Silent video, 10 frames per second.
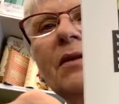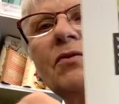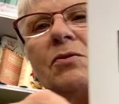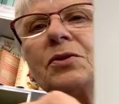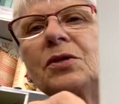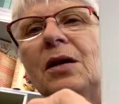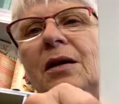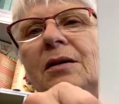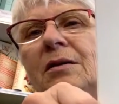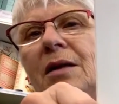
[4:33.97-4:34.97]
if you
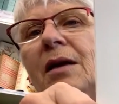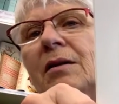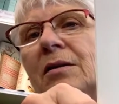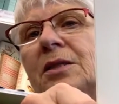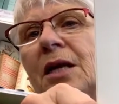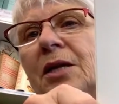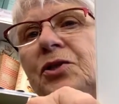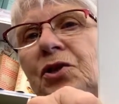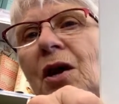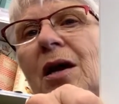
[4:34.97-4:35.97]
said that it looks like a
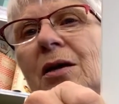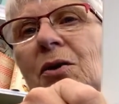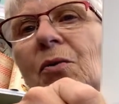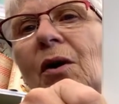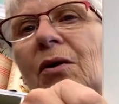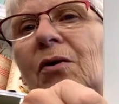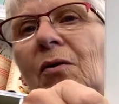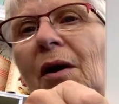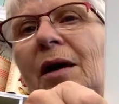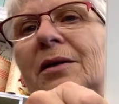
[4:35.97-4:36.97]
J, you are
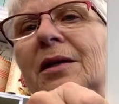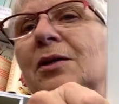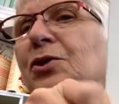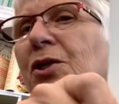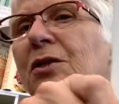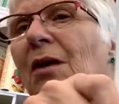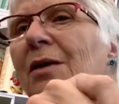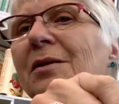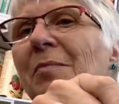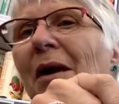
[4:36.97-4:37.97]
correct, and she
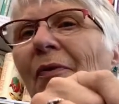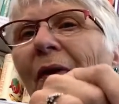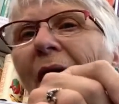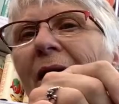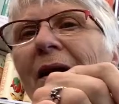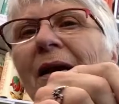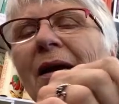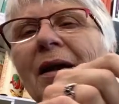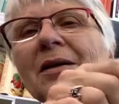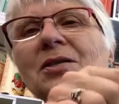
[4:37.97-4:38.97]
talked about that.
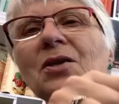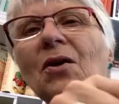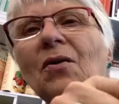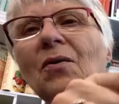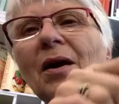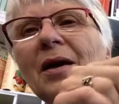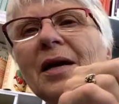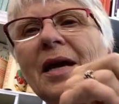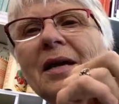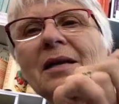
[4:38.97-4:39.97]
So
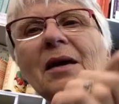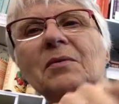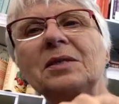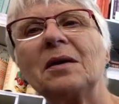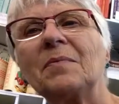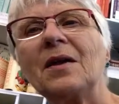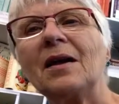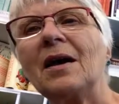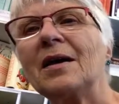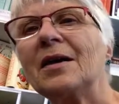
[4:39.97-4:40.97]
again, that was
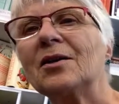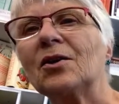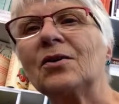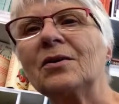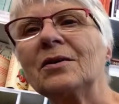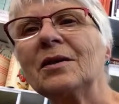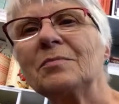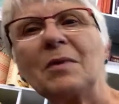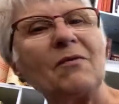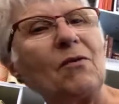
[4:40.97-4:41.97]
something I had learned
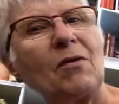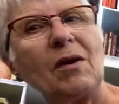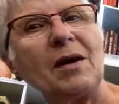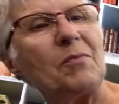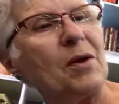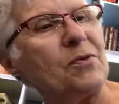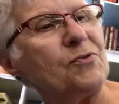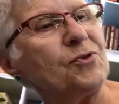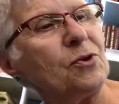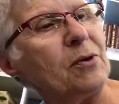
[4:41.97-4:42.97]
before I read the
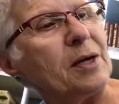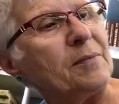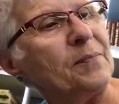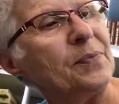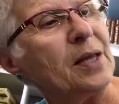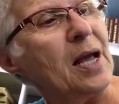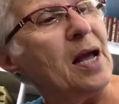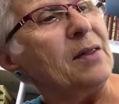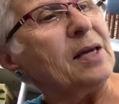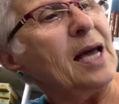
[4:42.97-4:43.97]
story.
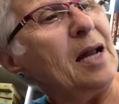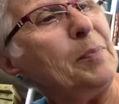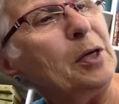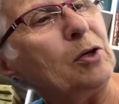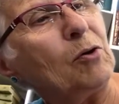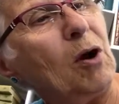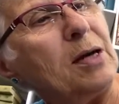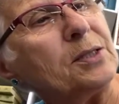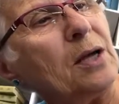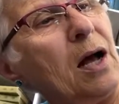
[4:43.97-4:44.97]
The caterpillar
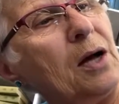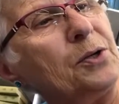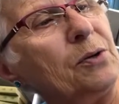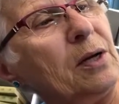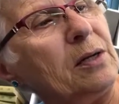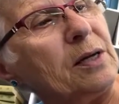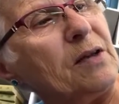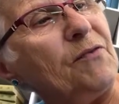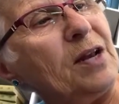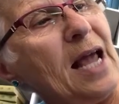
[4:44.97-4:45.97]
crawls under a
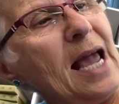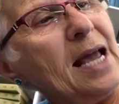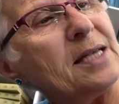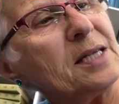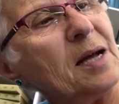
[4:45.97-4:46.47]
leaf and hangs